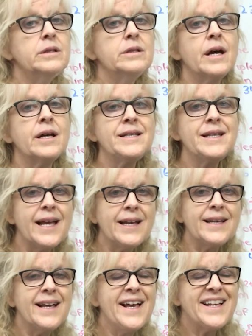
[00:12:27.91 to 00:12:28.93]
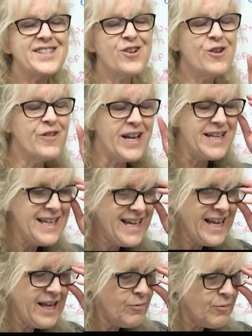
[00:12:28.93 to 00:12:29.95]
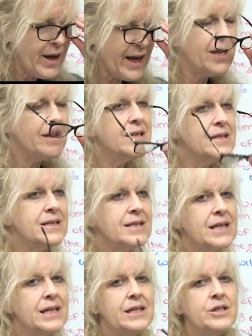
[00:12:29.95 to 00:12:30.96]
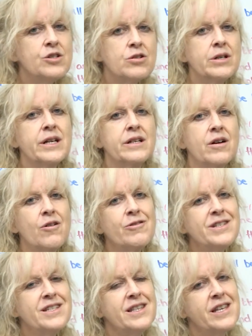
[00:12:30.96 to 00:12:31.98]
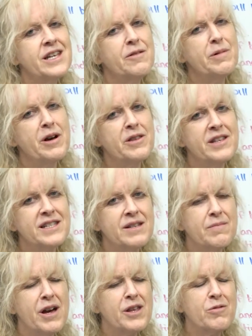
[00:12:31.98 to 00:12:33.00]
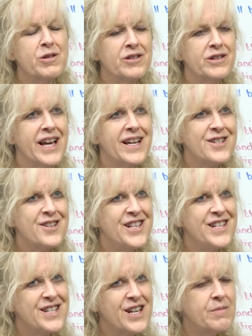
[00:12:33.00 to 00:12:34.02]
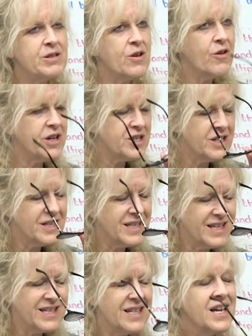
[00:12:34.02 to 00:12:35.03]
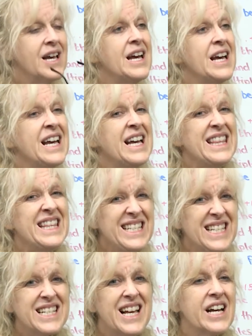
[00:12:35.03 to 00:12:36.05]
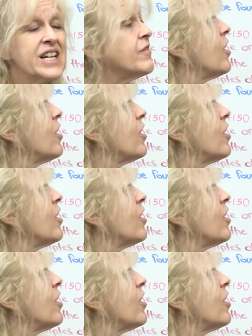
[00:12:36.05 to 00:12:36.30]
and sort of a neat way, and this is a neat trick, and always to think about this in math when you get to these types of questions, is this is kind of